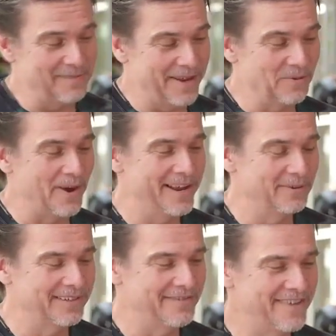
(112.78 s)
me the way it
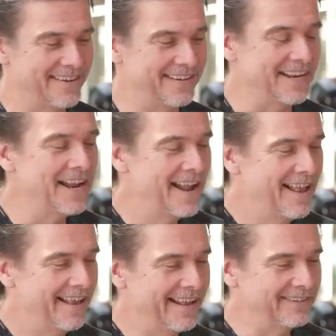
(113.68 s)
was invented.
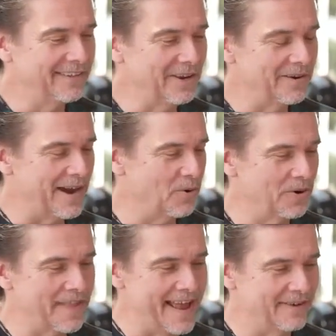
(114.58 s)
And so I
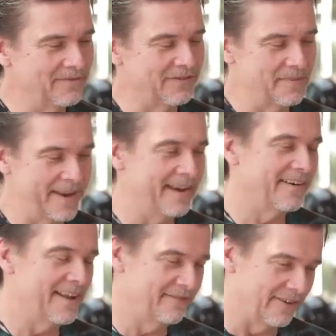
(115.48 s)
ordered that from
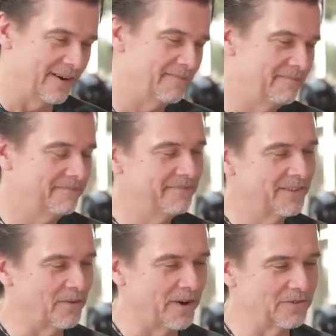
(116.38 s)
here and from
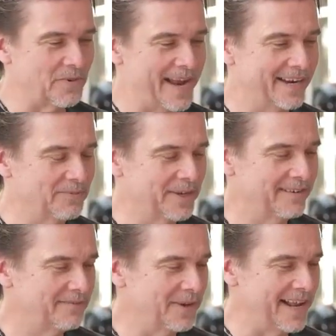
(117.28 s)
the Wurstwagen when, mm
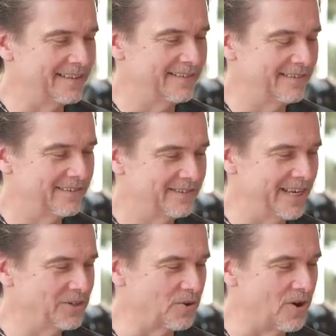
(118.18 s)
-hmm. when I mm-hmm.
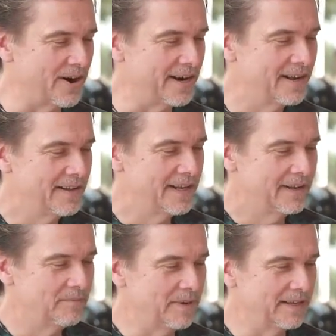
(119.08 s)
see Gerard.
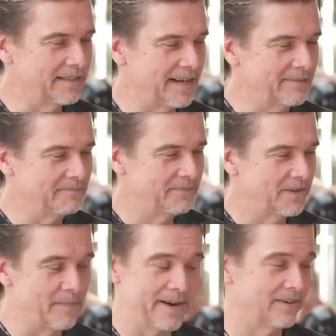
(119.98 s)
But um,
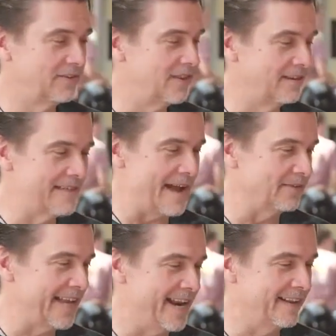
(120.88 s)
the beer is the
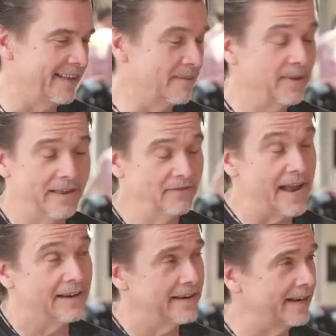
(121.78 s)
outstanding thing. But they, I, I,